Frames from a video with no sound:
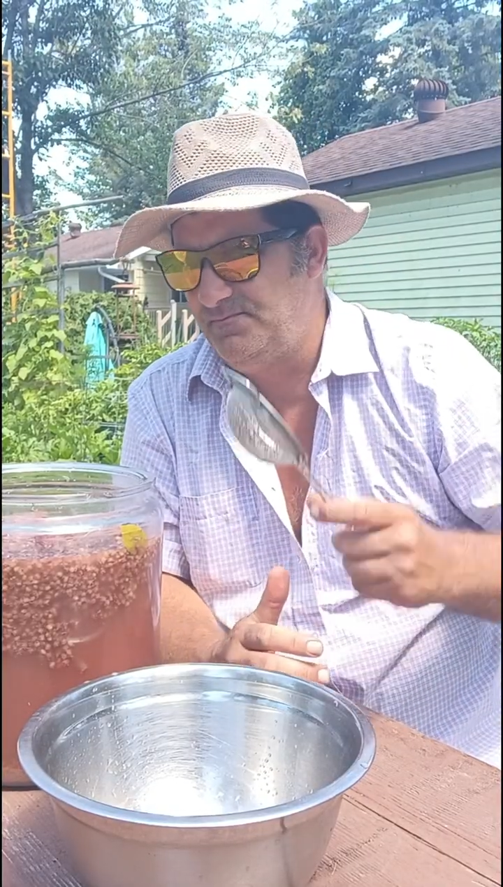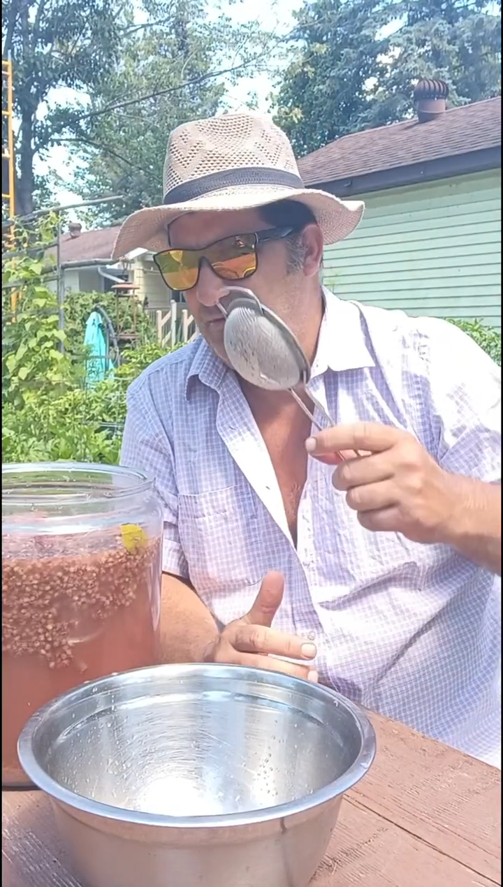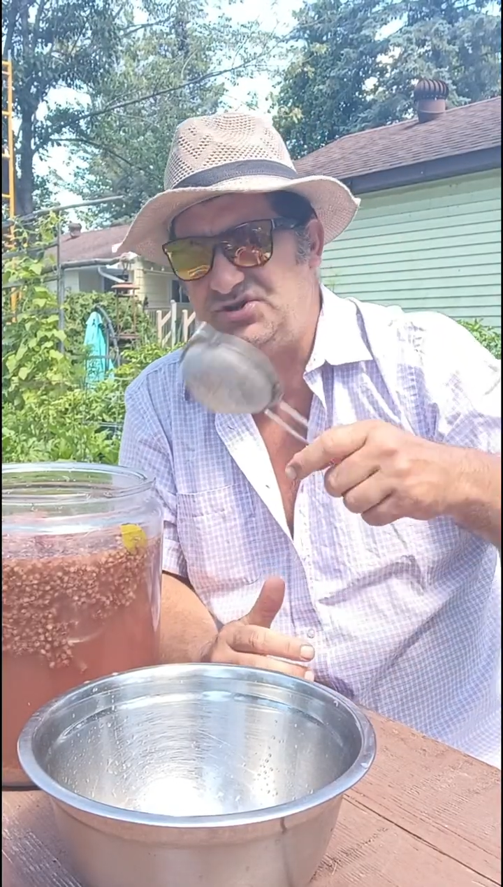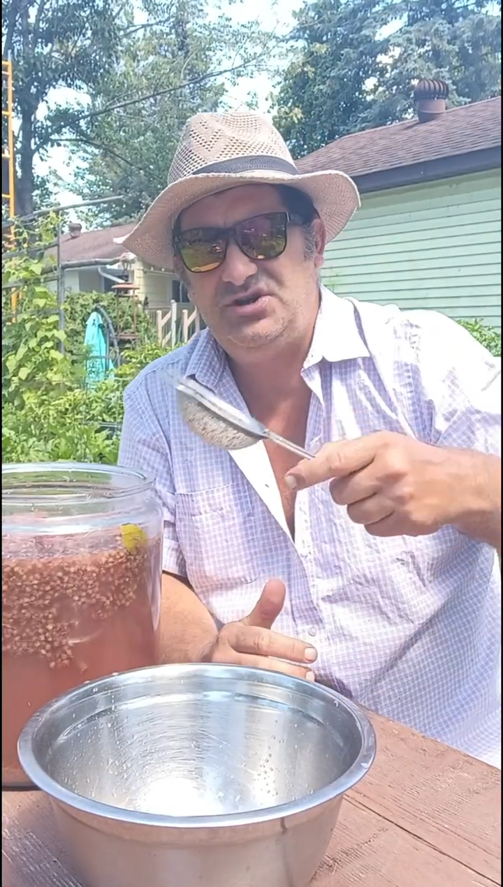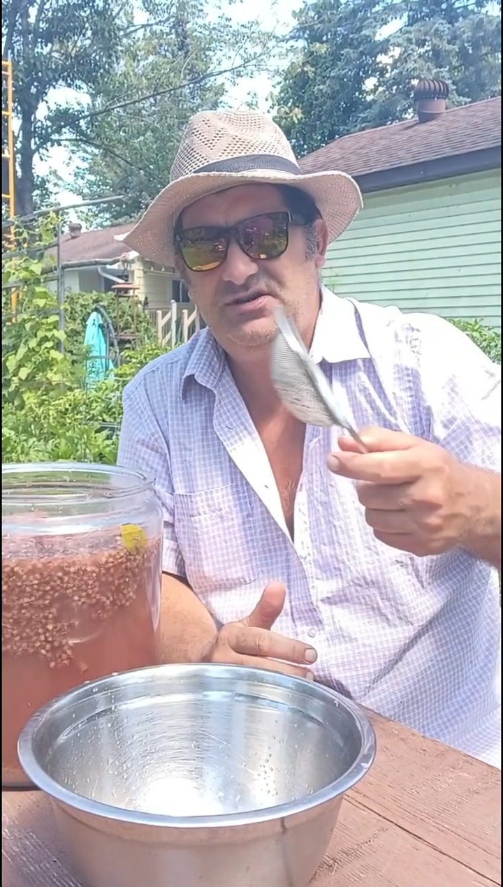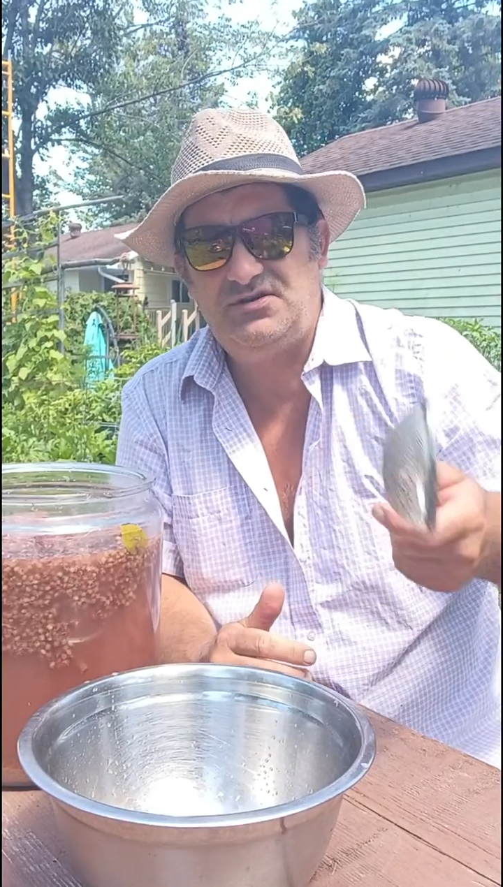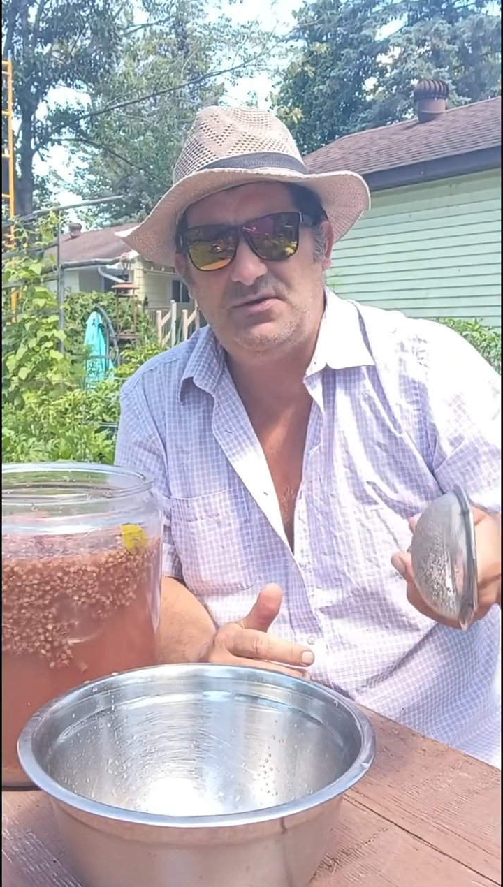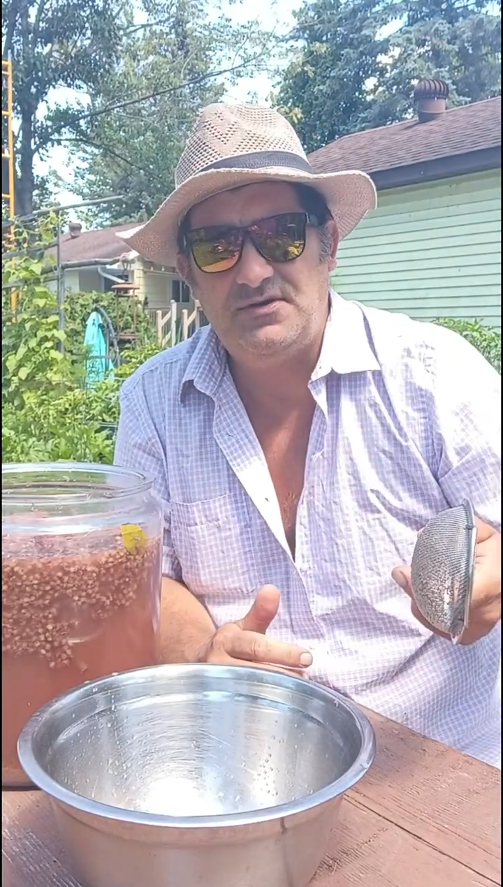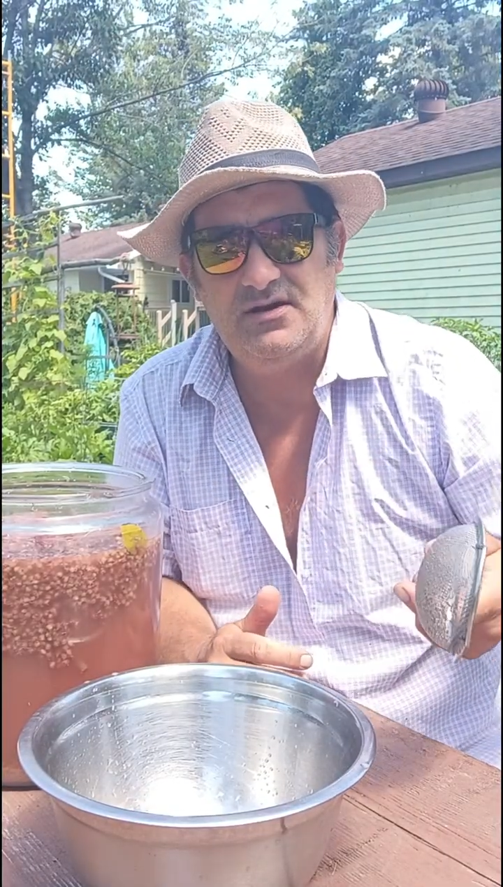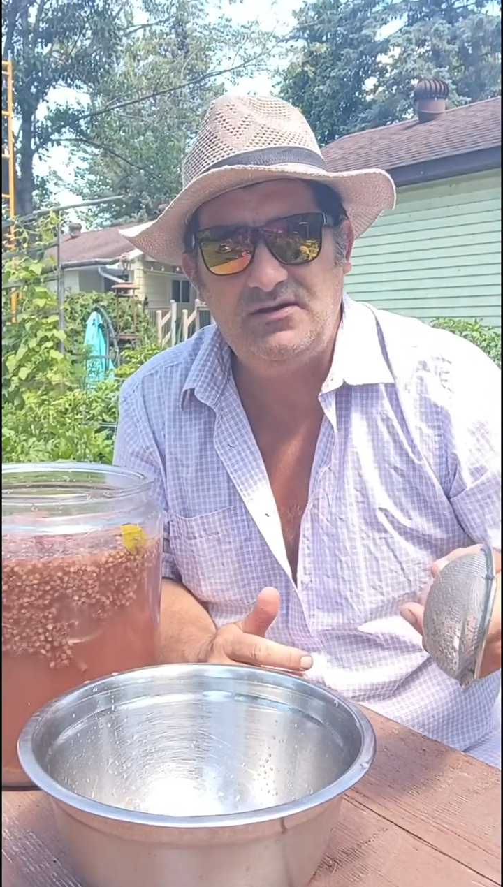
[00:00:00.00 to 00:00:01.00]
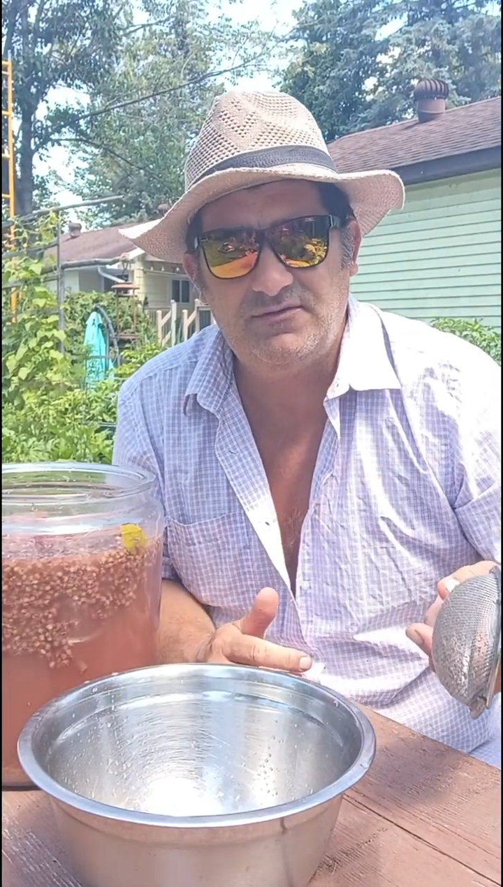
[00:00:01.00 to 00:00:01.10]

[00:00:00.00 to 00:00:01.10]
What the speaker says: but you could do with any